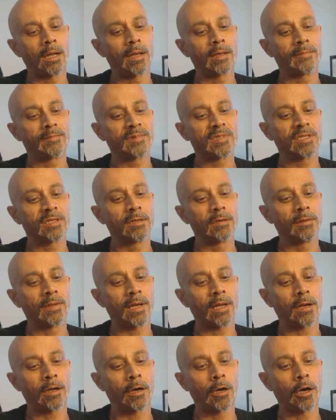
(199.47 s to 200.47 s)
I'm still
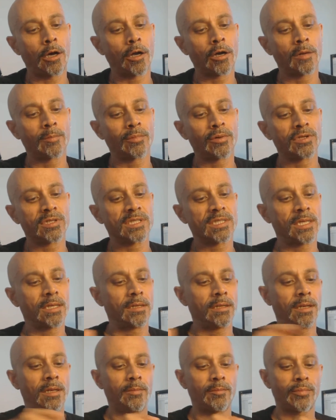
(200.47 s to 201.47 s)
not
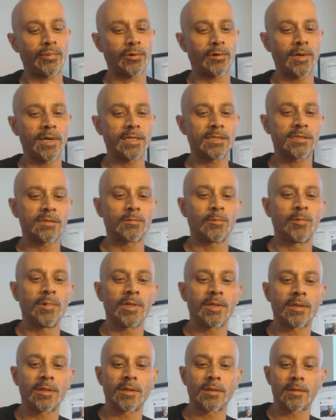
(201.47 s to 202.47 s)
100% impressed
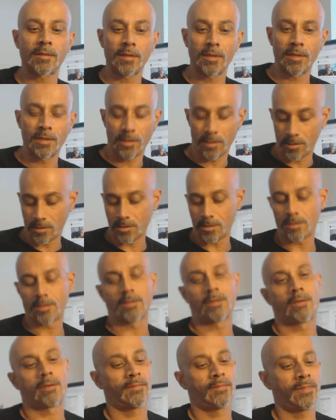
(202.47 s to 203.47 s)
with
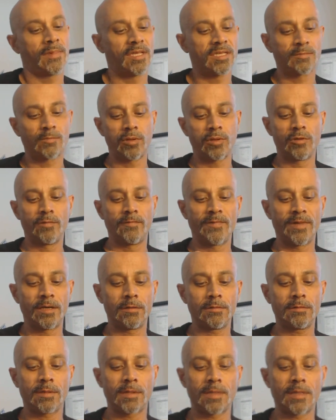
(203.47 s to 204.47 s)
this Plume
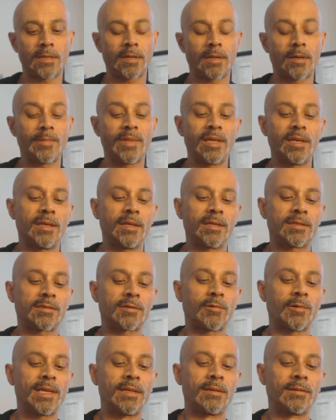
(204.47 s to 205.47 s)
Veil. It's
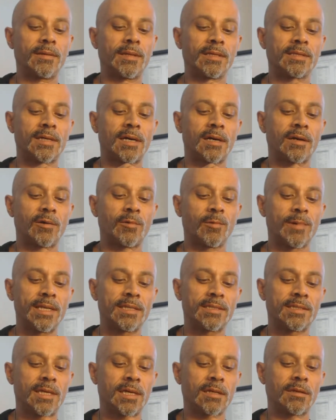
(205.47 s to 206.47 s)
great. It's got
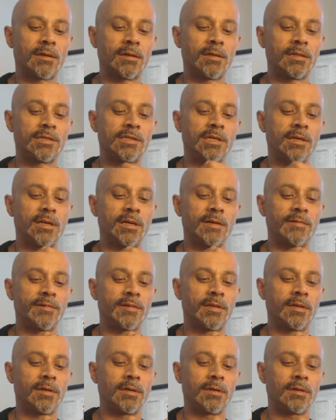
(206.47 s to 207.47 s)
great technology and
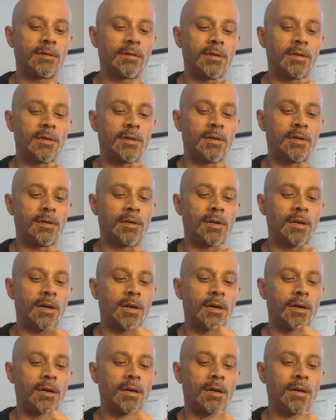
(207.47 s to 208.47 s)
everything.
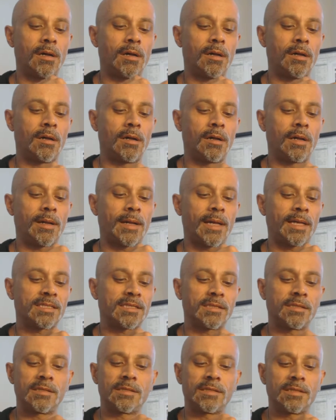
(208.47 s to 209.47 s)
I
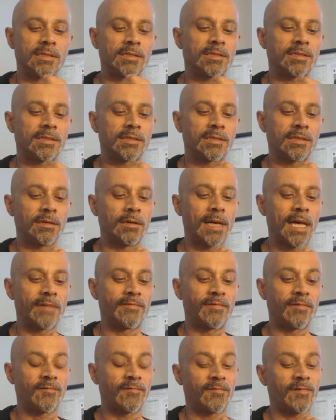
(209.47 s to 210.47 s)
just still
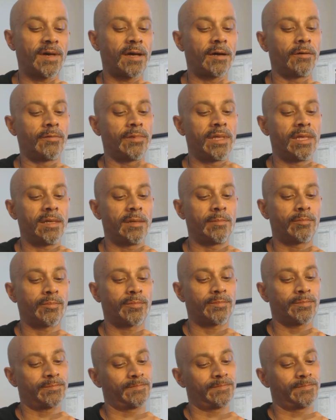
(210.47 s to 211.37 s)
haven't found the